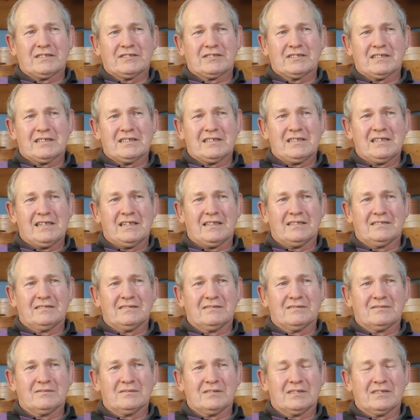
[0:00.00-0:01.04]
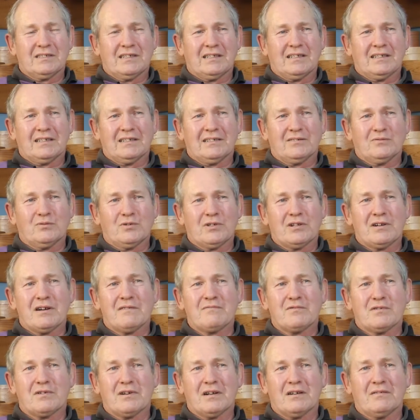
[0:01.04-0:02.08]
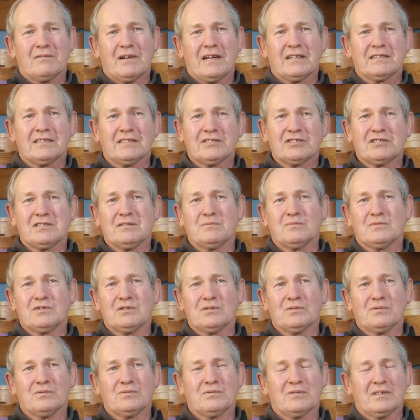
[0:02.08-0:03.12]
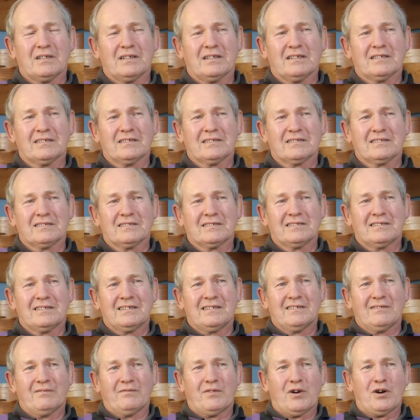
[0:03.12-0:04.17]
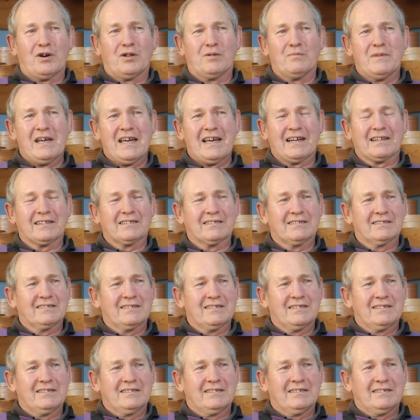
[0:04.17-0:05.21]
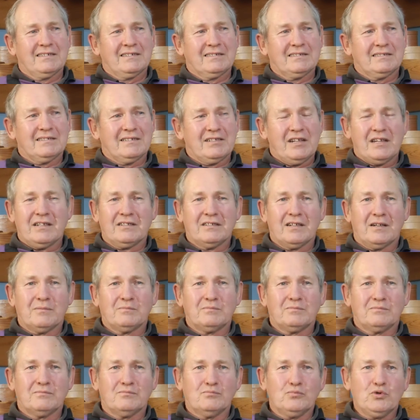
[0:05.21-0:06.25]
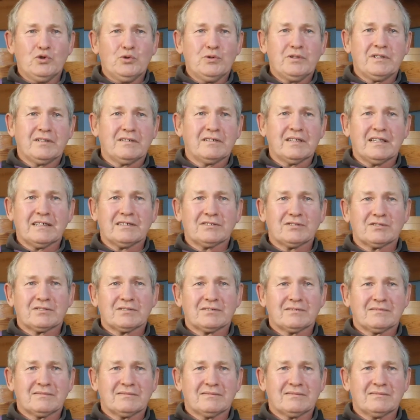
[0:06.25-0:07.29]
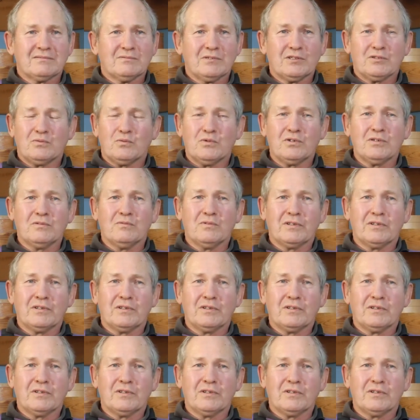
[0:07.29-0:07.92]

else I did, wherever I went, I seemed to fall back and end up doing things with wood,